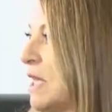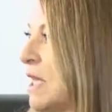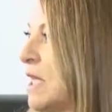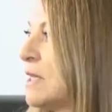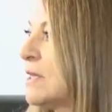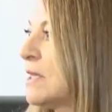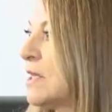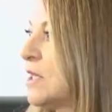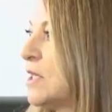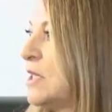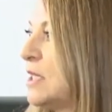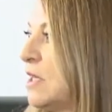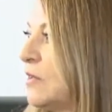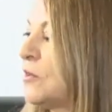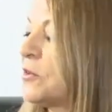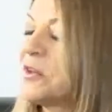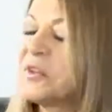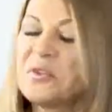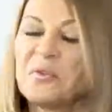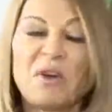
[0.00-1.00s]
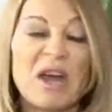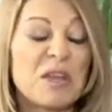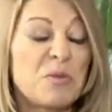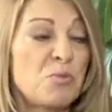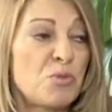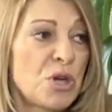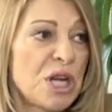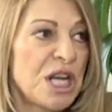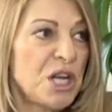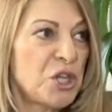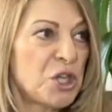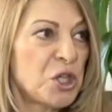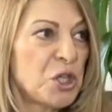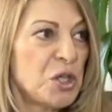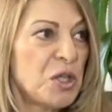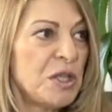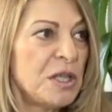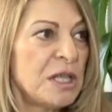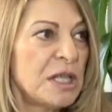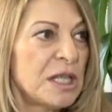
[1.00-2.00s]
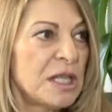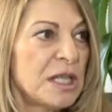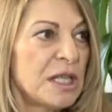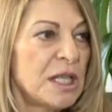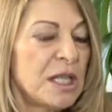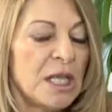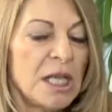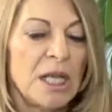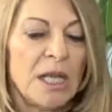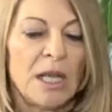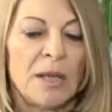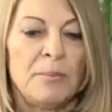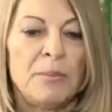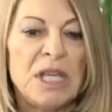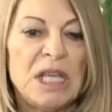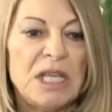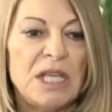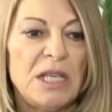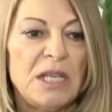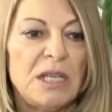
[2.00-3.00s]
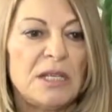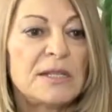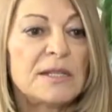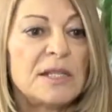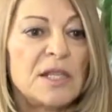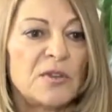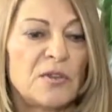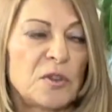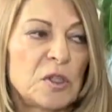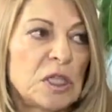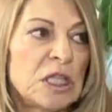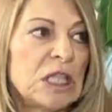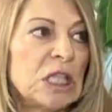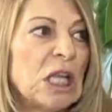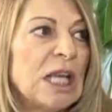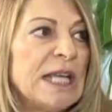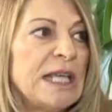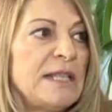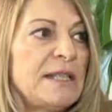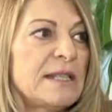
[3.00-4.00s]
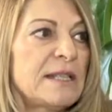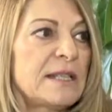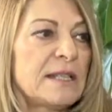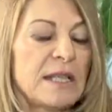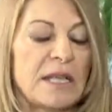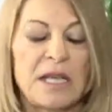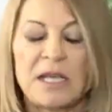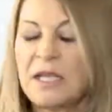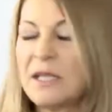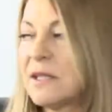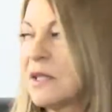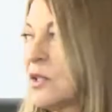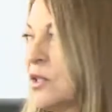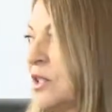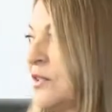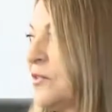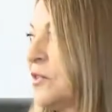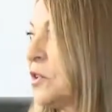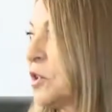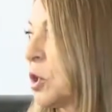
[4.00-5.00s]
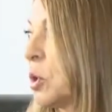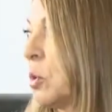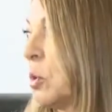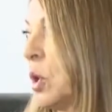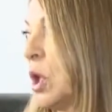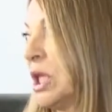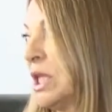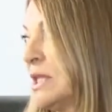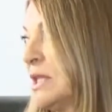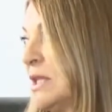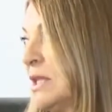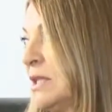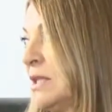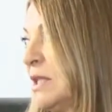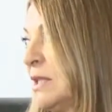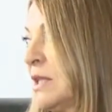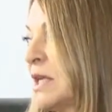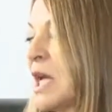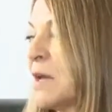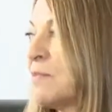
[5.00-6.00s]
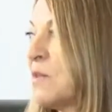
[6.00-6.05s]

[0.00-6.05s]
It's a different vibration, meaning it's different light, and it's a different quality that comes